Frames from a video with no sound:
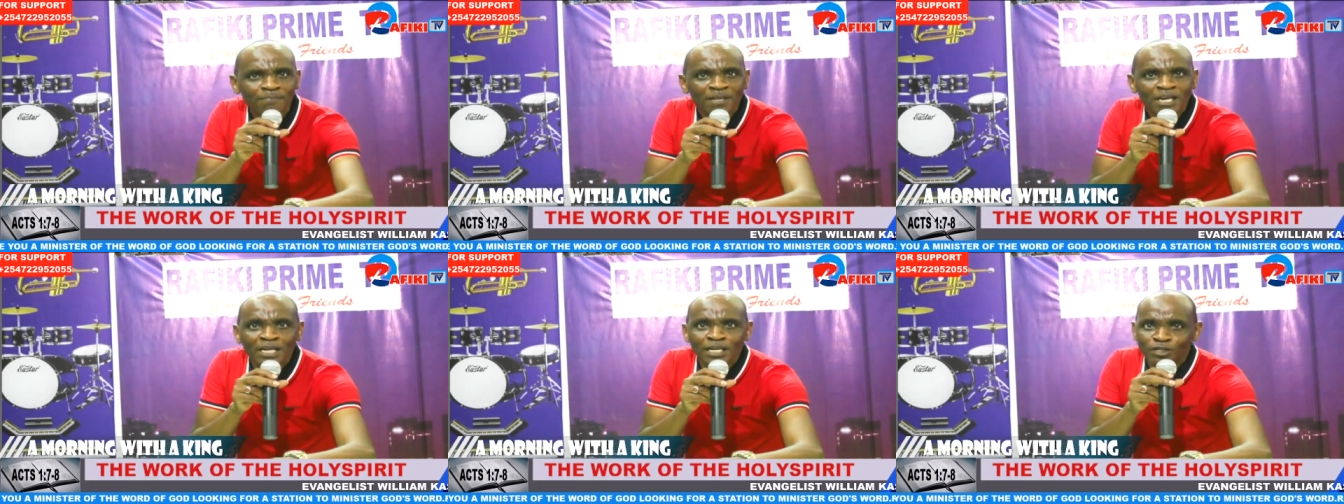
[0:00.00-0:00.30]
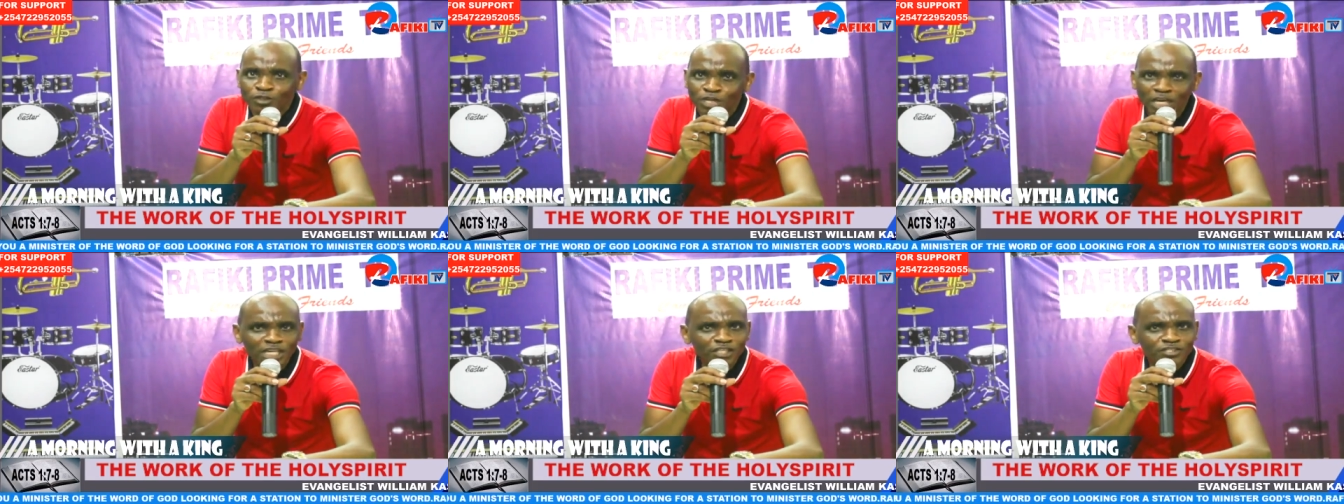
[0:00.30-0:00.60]

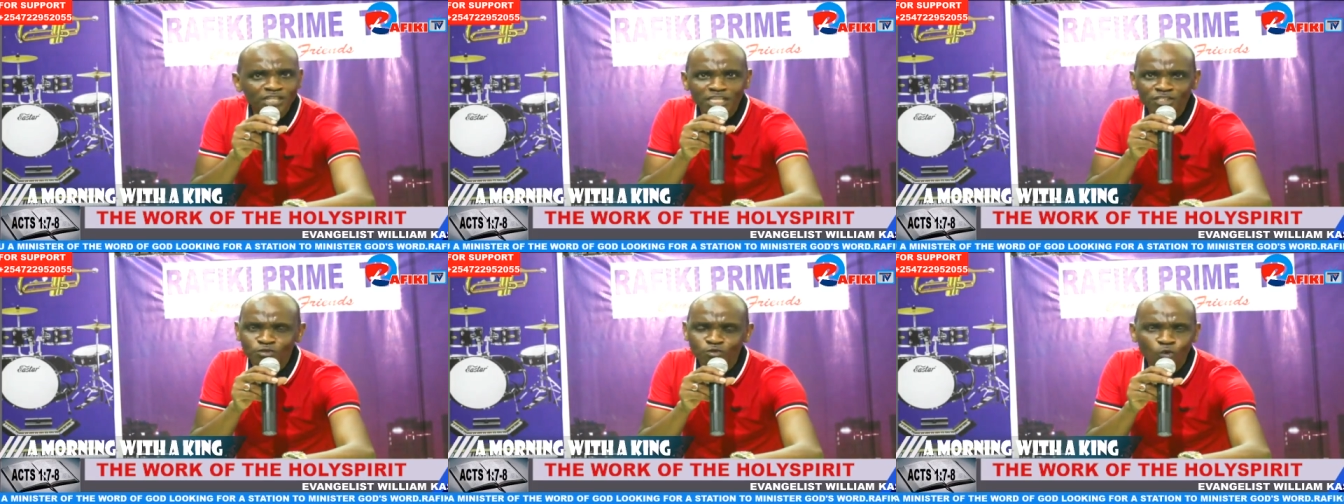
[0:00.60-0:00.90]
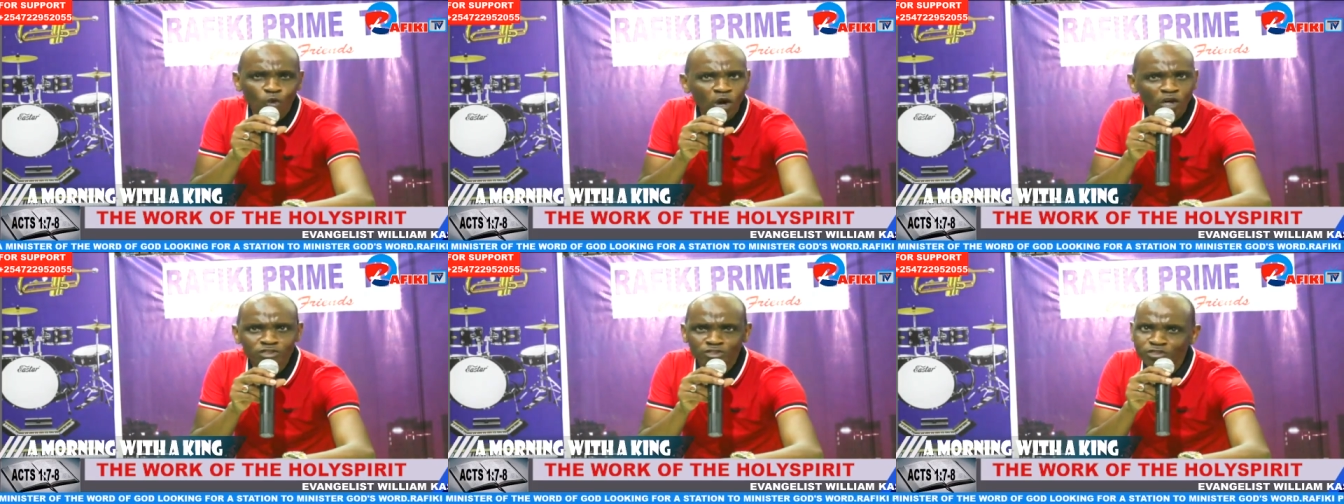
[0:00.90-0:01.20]
Jesus
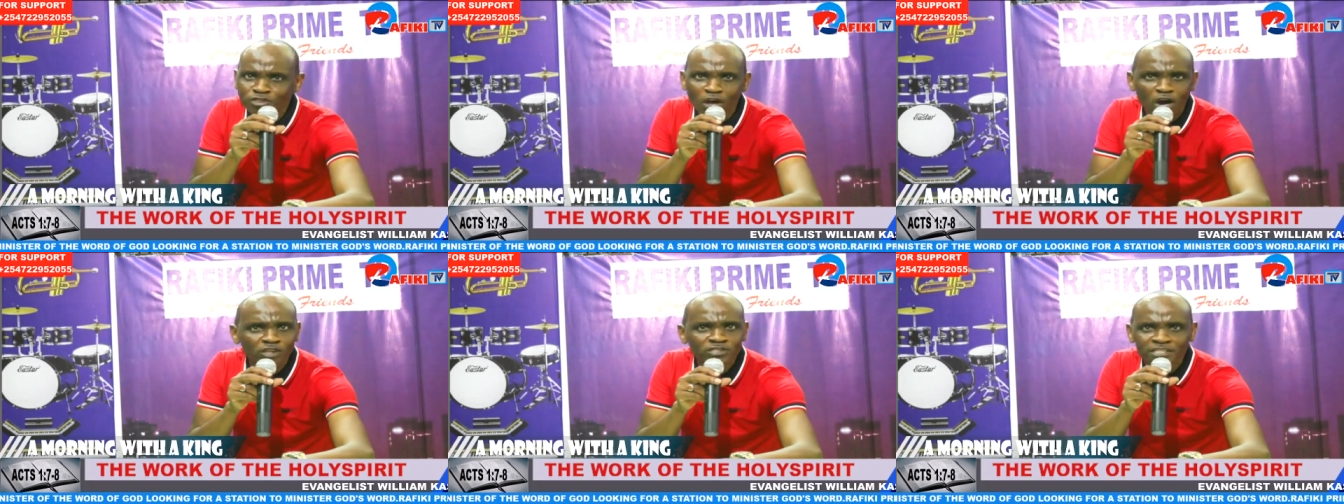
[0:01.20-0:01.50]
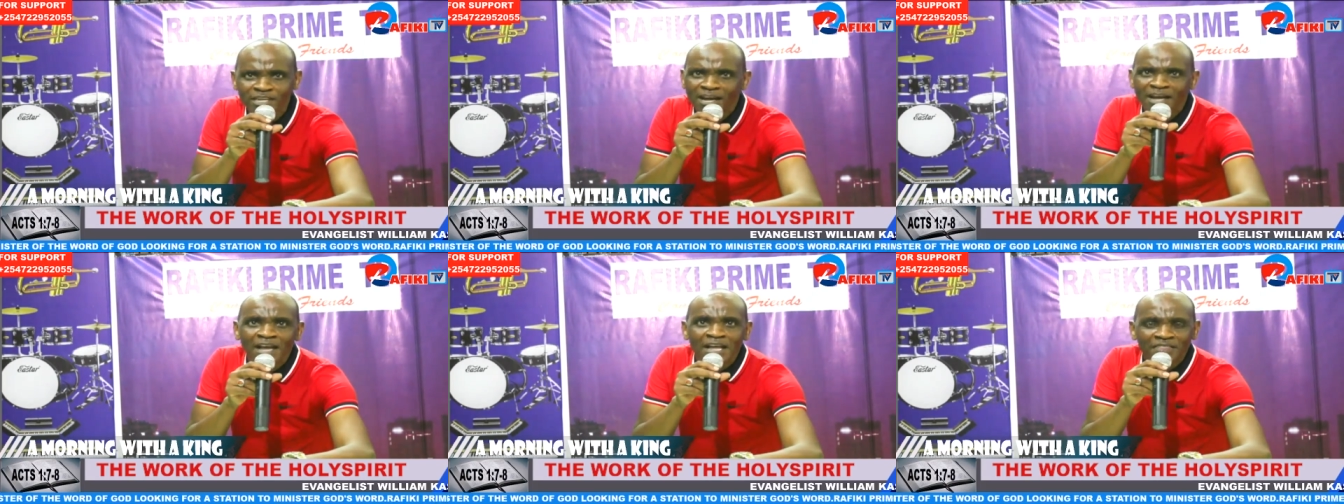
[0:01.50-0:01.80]
was not
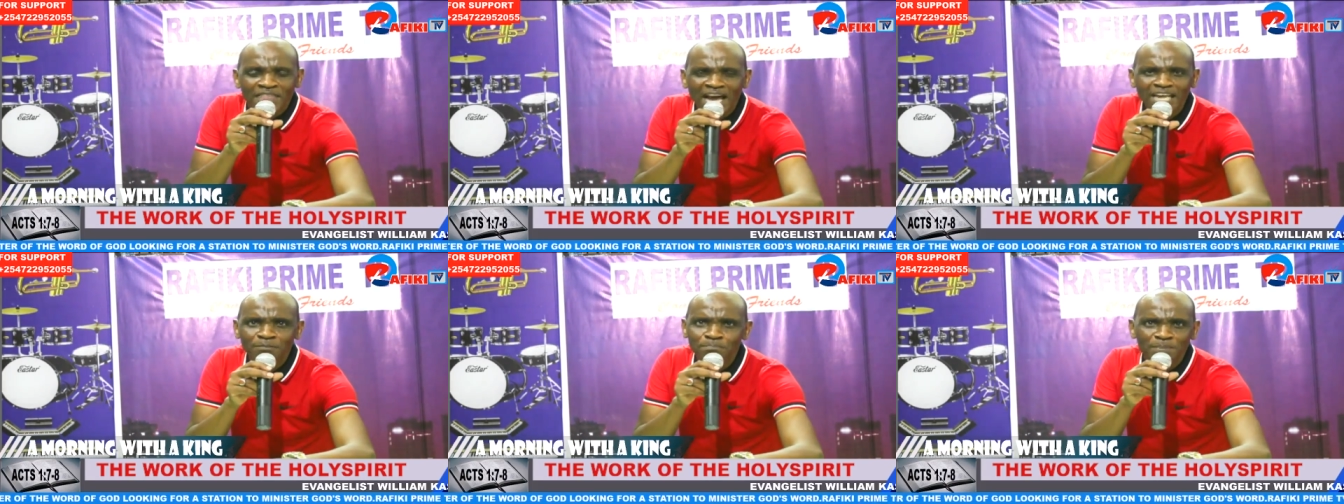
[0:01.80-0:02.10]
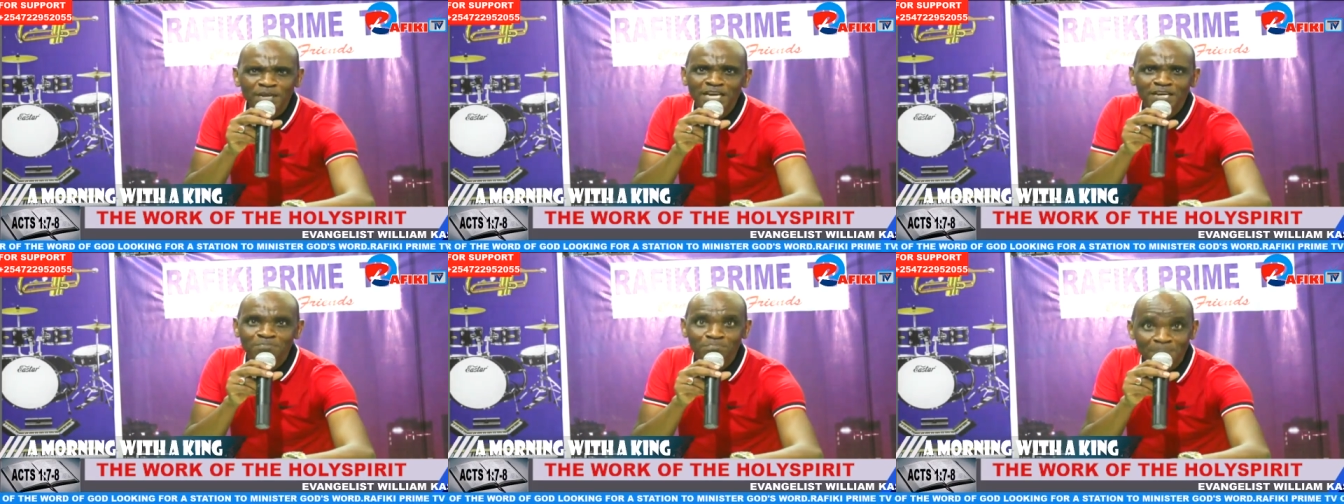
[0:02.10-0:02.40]
that big
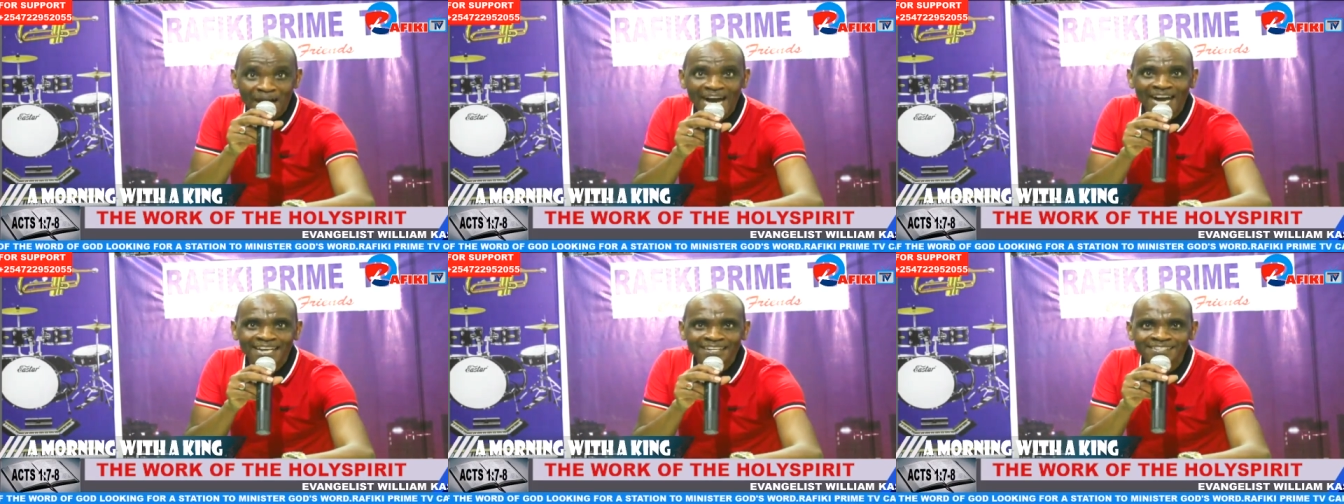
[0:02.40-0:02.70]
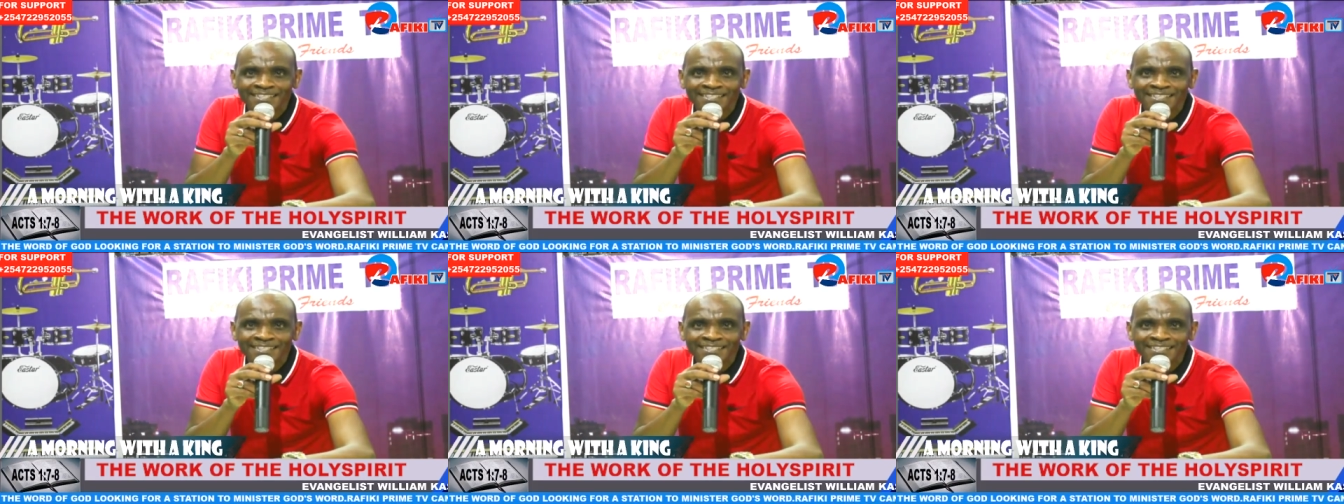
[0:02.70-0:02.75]
man.